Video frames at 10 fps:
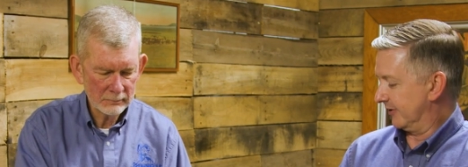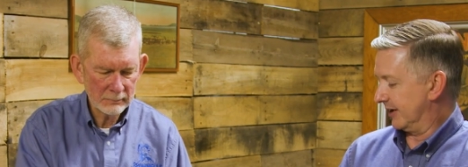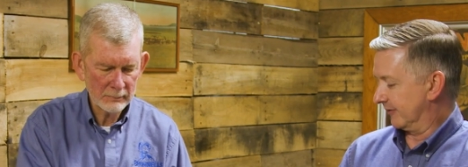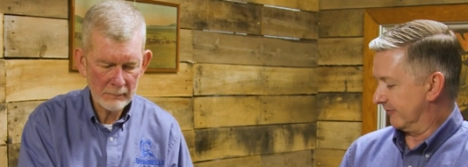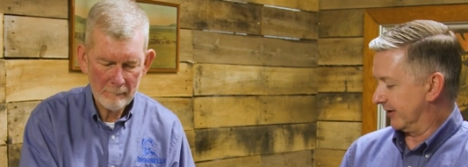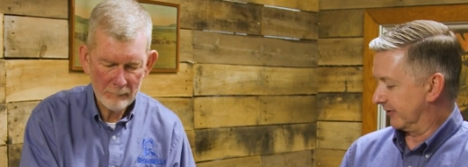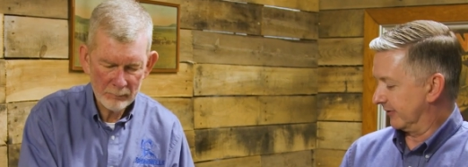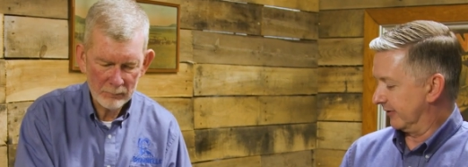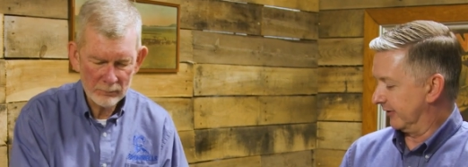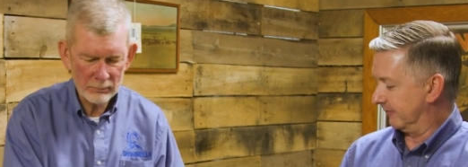Speaker 1: like a
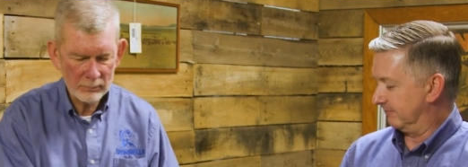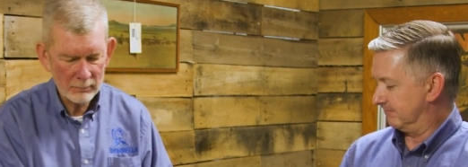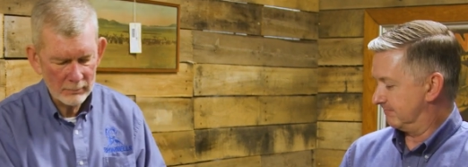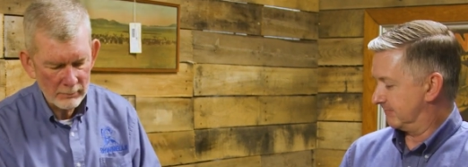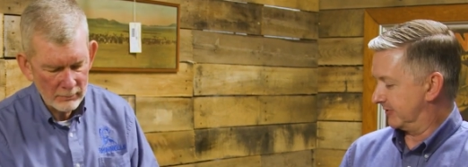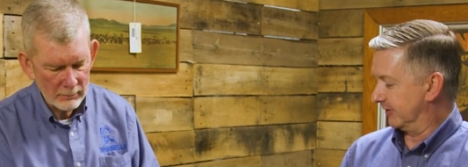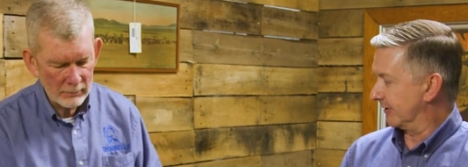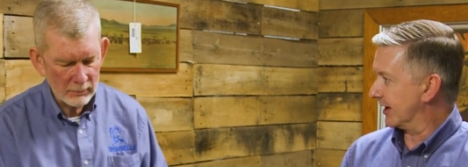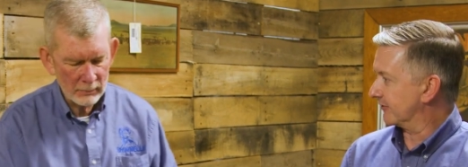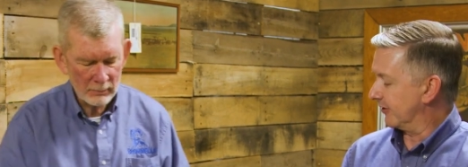regular
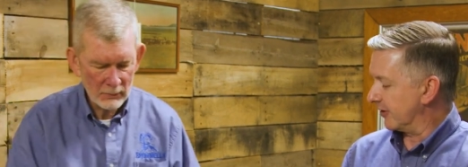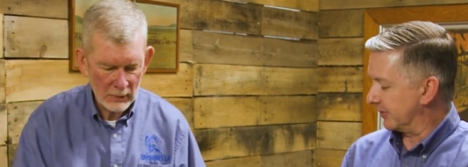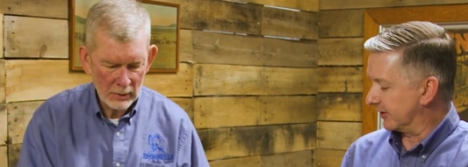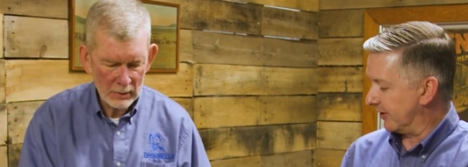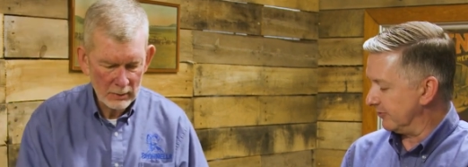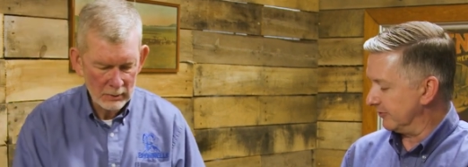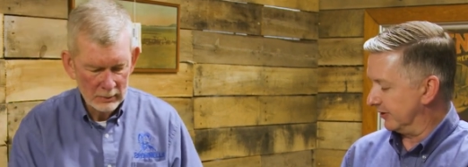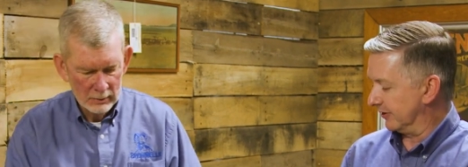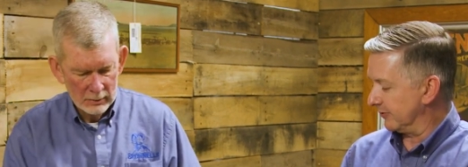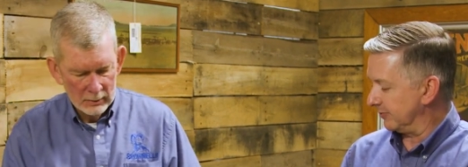single action Army Colt,
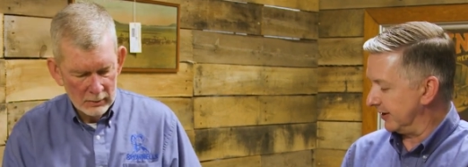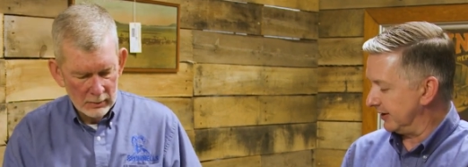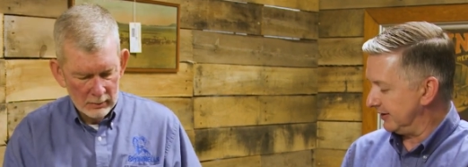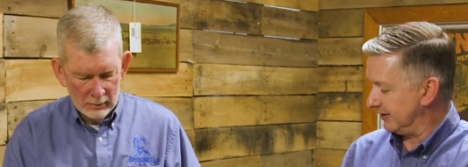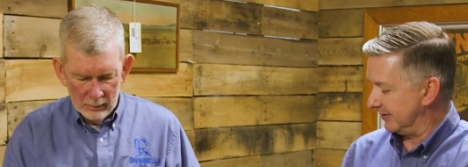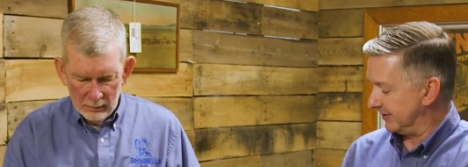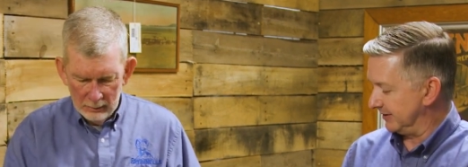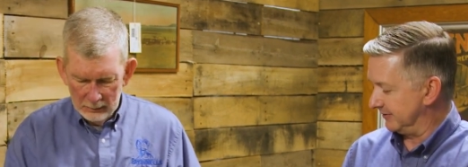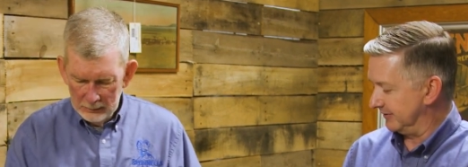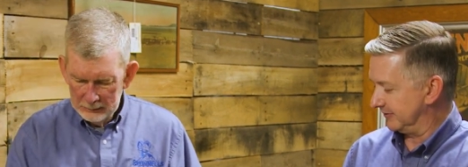nickel plated. I
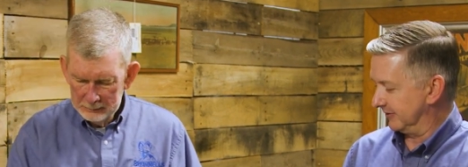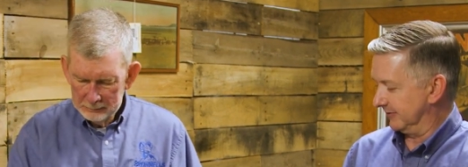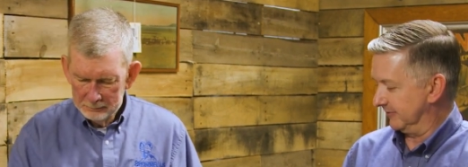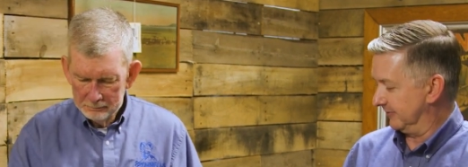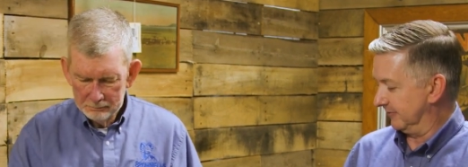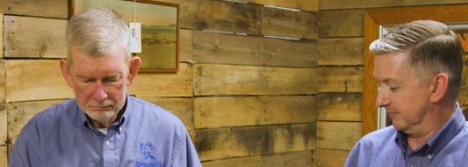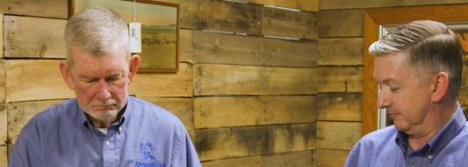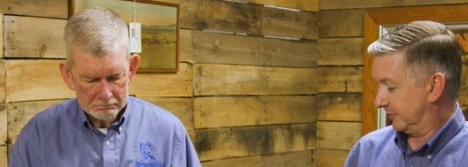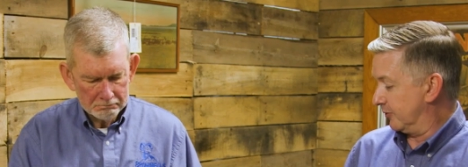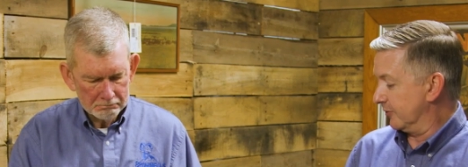mean, just a, a
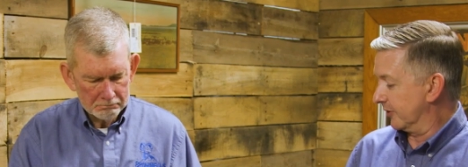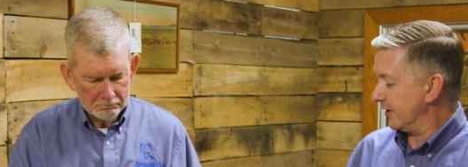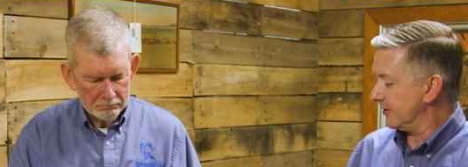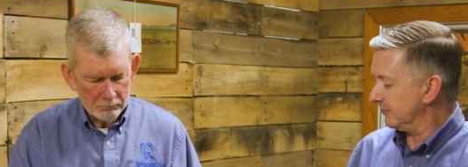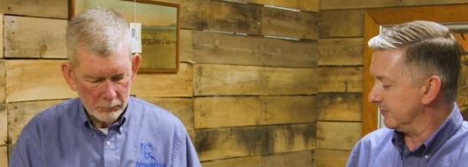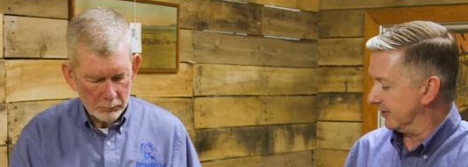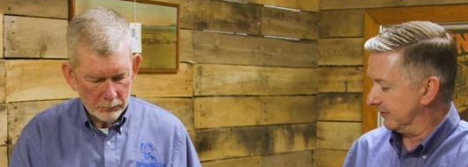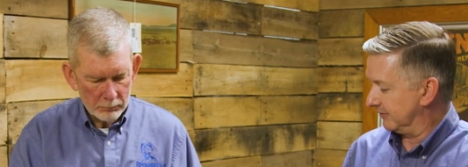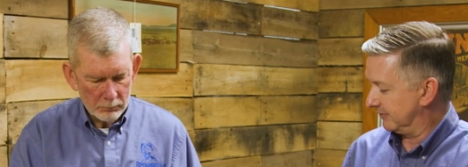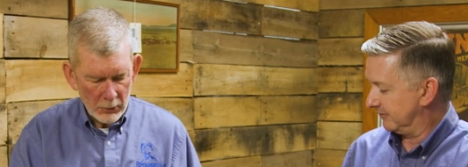cool gun,
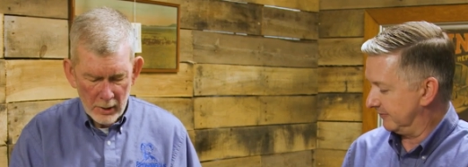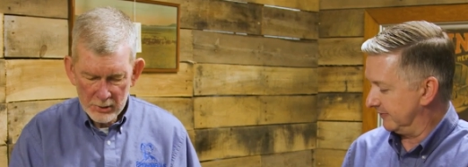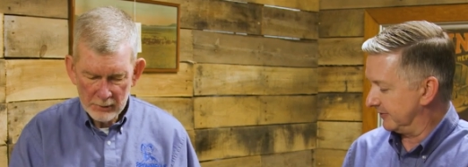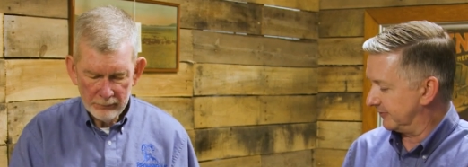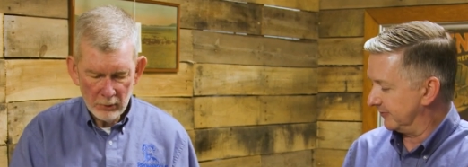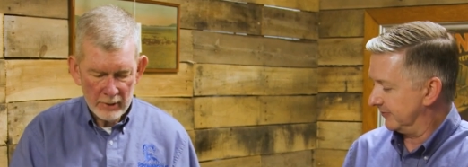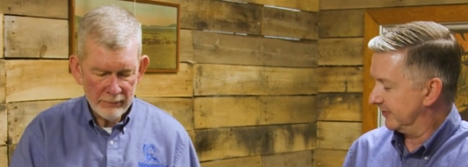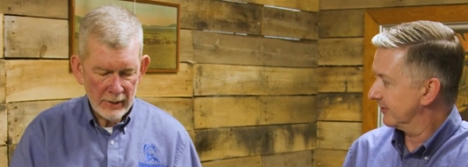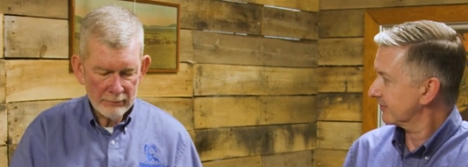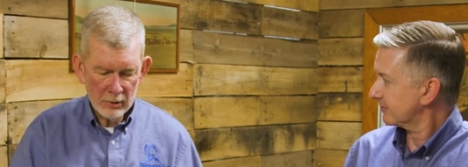but.
Speaker 2: Yeah, it's a
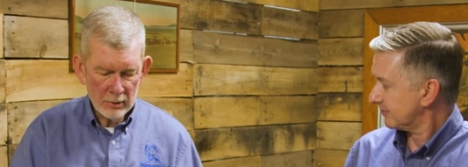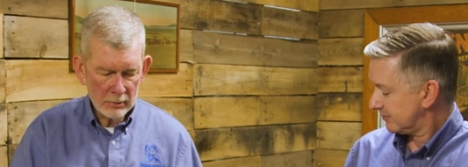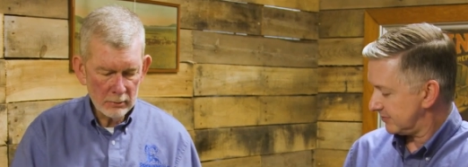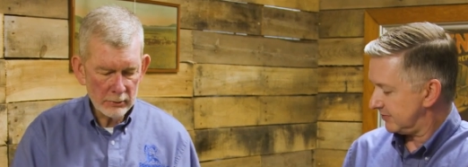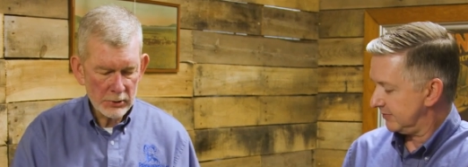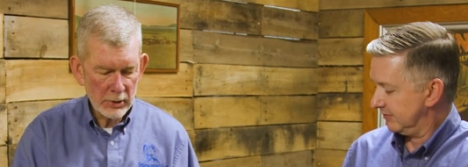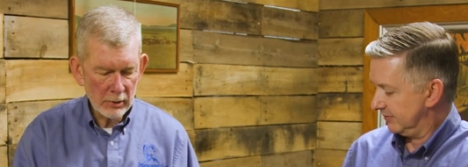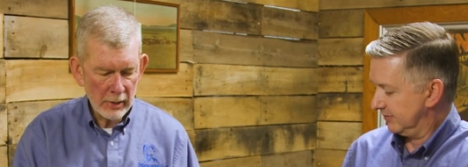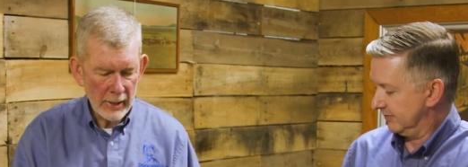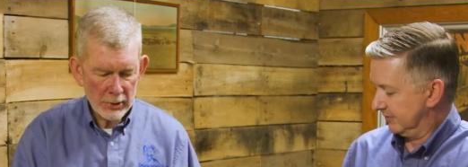45 long Colt
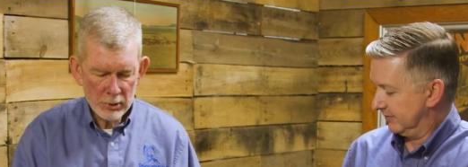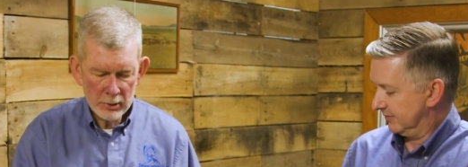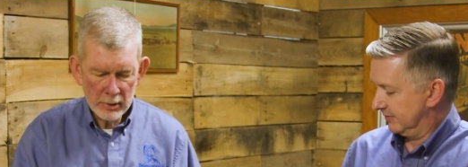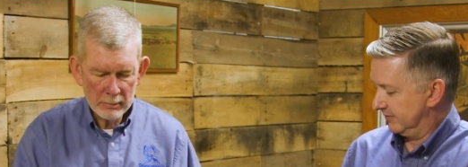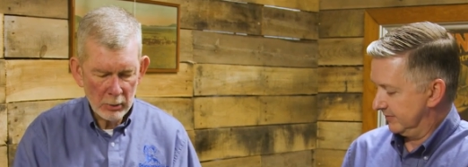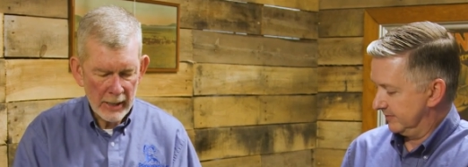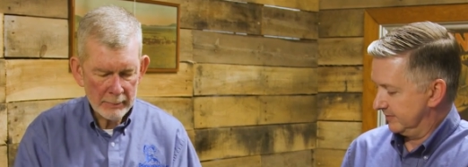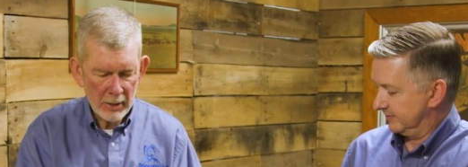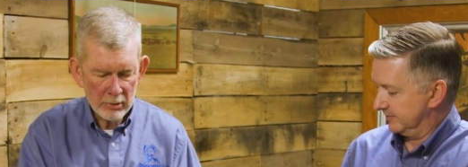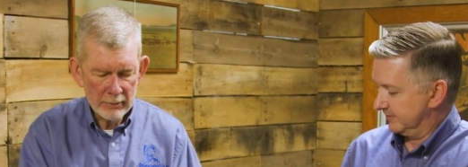single action in a
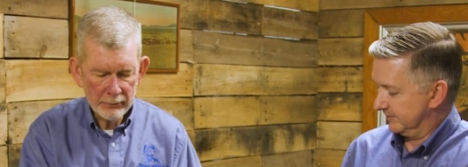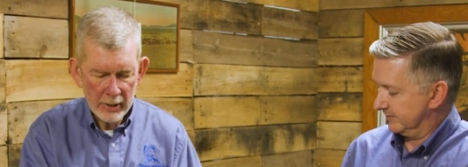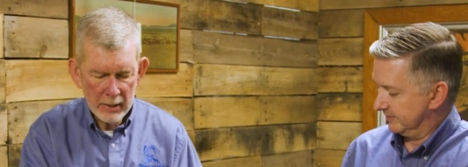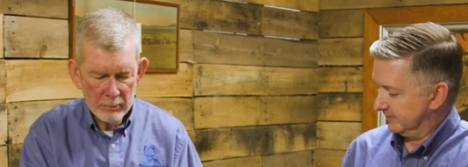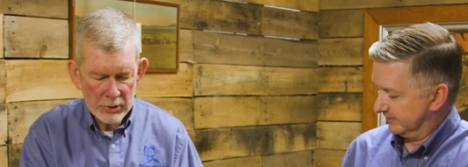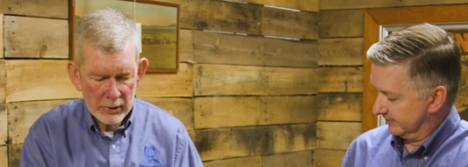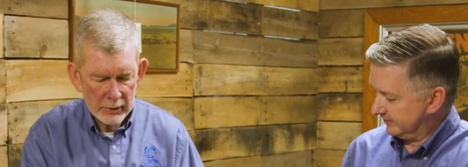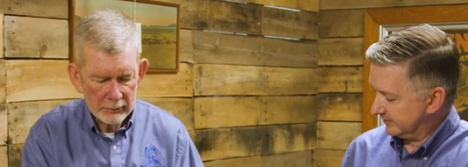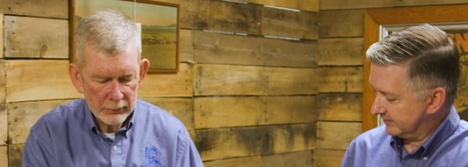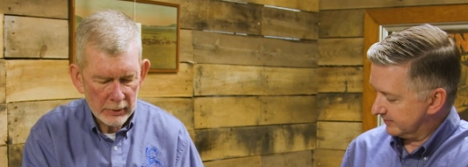black powder frame. It's mm -hmm.
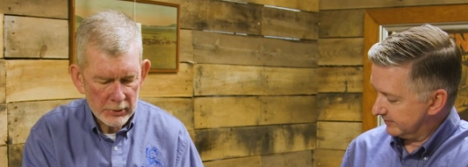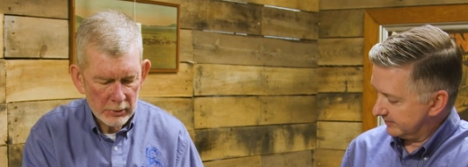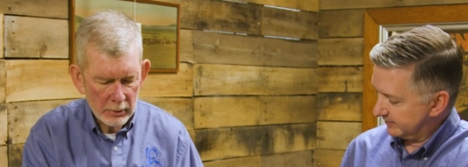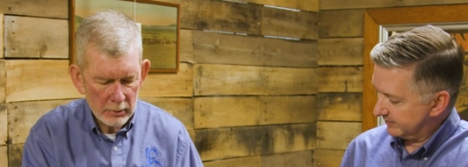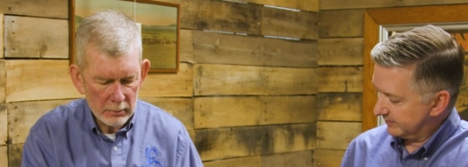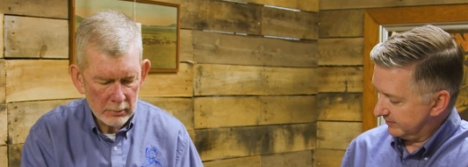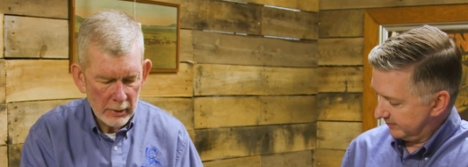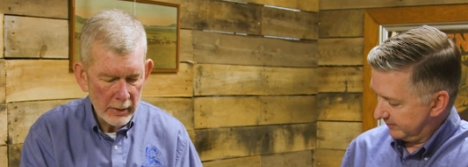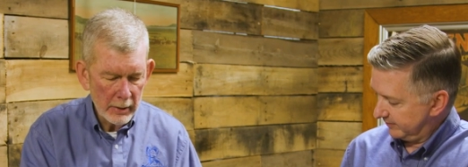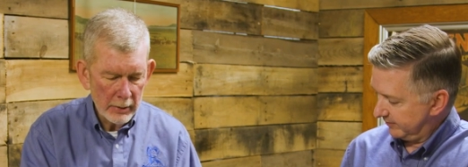got mm-hmm. the front screw.
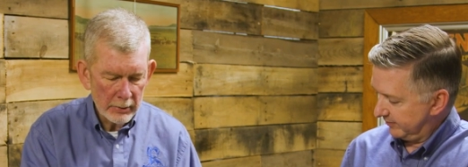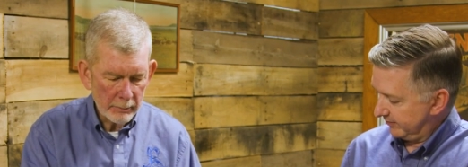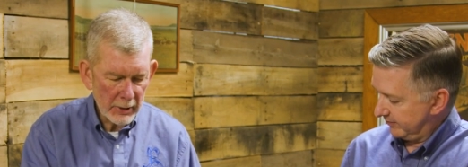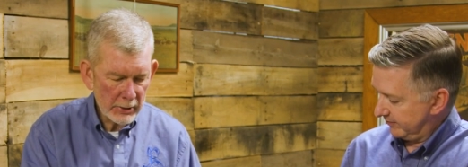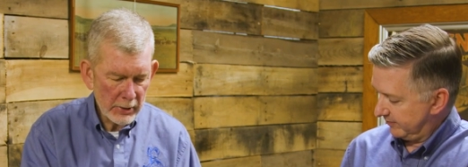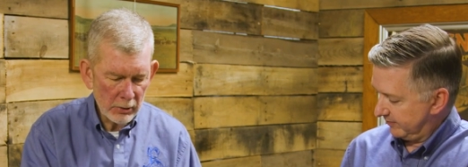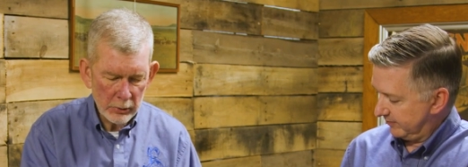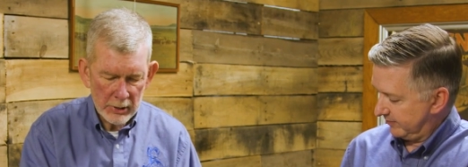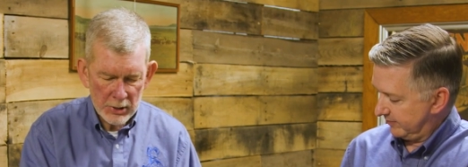The big deal with